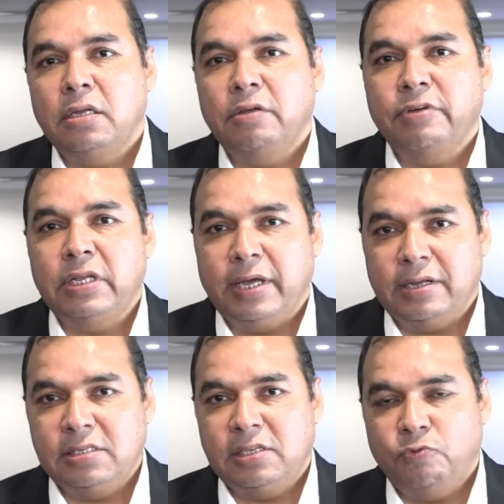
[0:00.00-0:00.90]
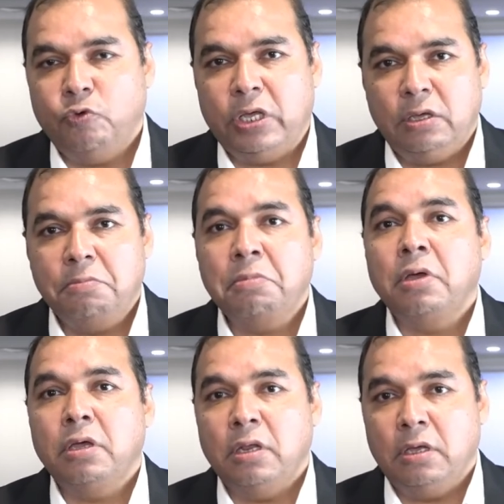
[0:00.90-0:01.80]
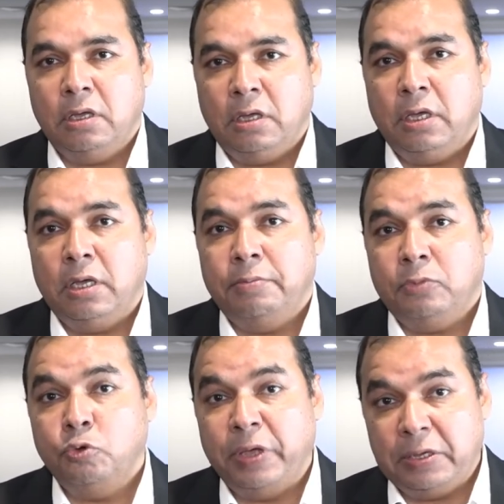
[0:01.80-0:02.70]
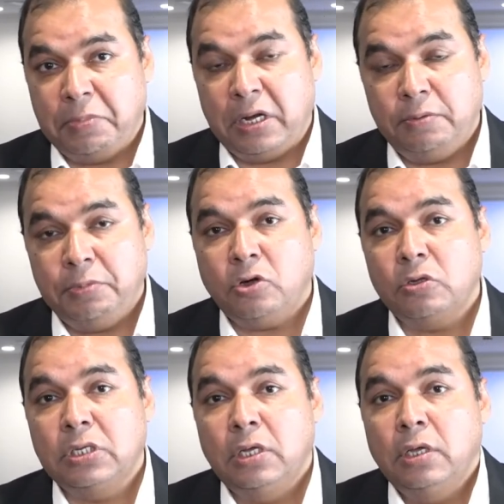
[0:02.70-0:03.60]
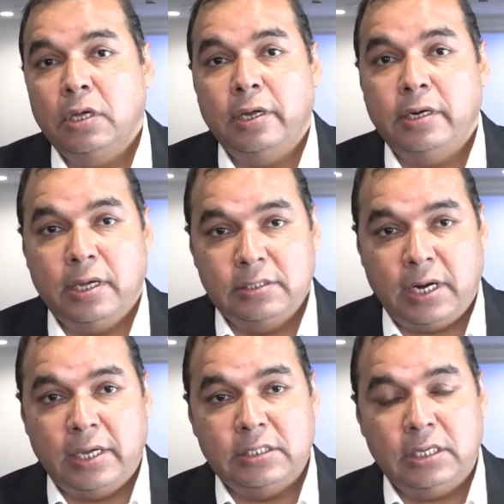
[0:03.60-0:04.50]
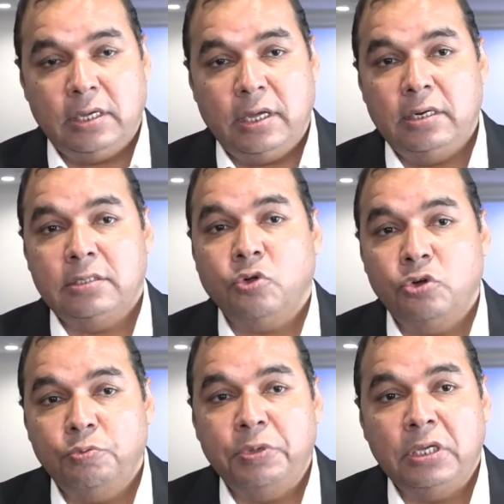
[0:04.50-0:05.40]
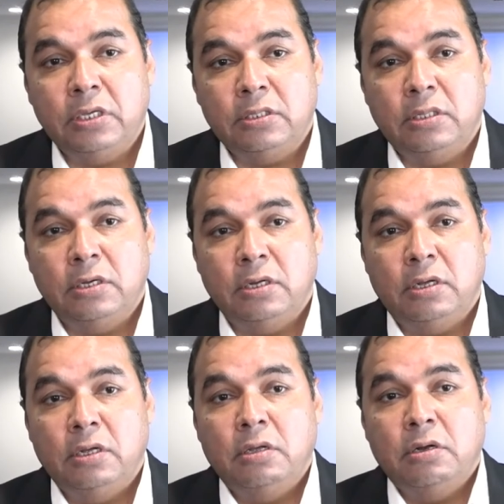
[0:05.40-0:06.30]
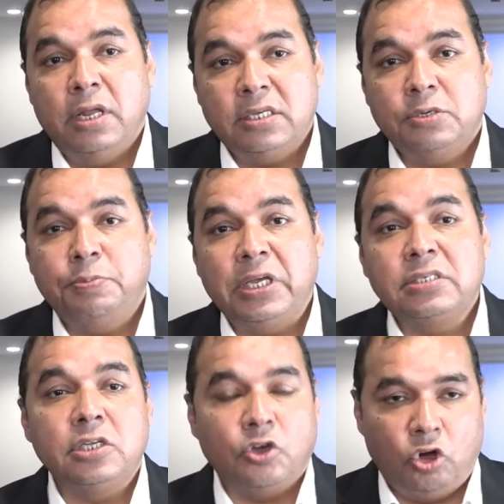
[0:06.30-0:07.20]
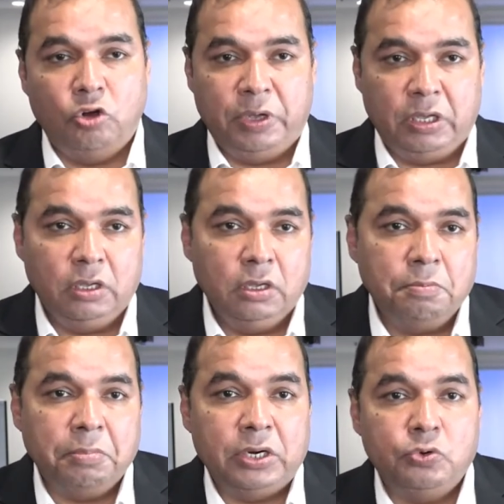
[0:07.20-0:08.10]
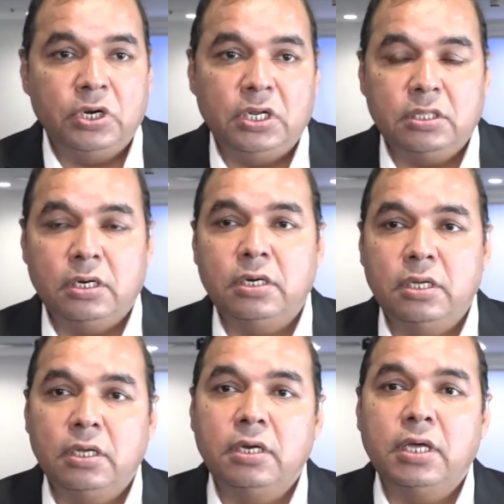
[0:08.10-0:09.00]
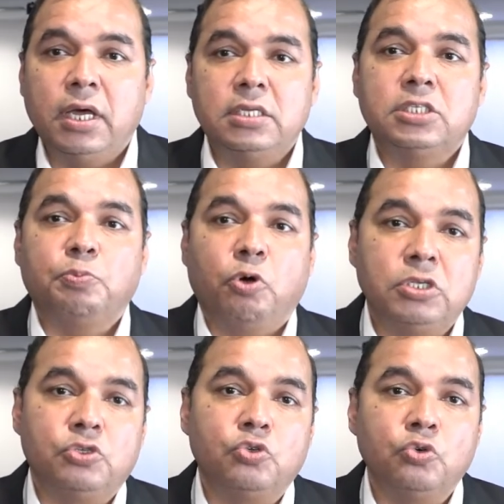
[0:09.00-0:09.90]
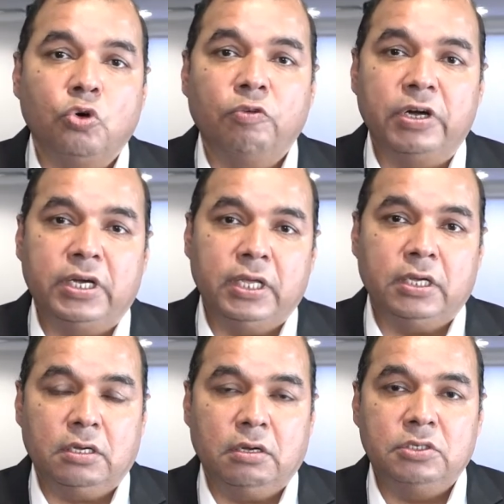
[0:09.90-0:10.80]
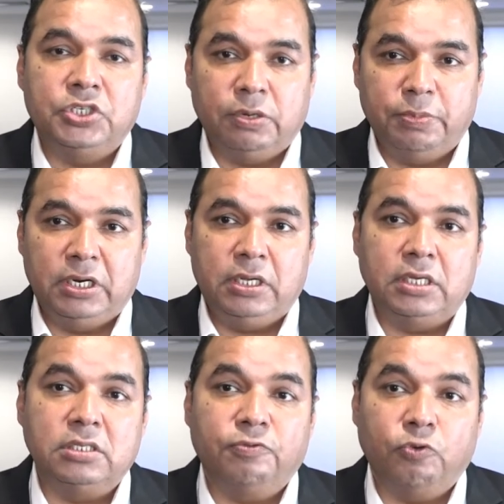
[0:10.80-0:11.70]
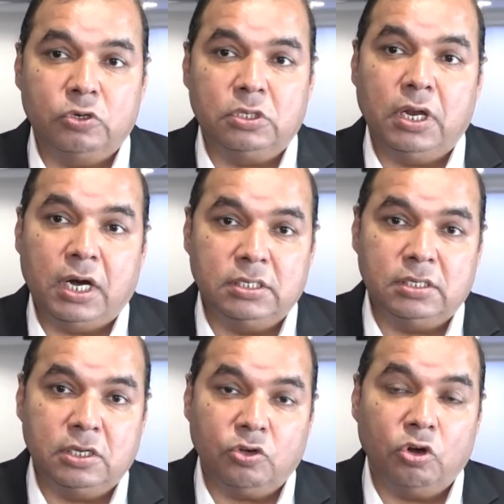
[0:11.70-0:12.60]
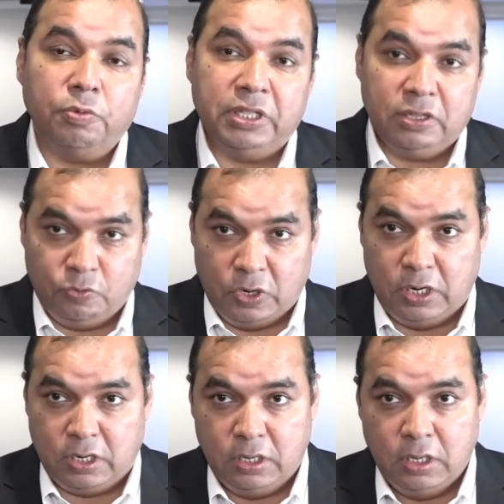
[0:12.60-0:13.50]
in a very aggressive way to make money, because India is rising and it's going to be the next biggest economy. By 2030, India is poised to overtake Germany as the fourth largest economy in the world.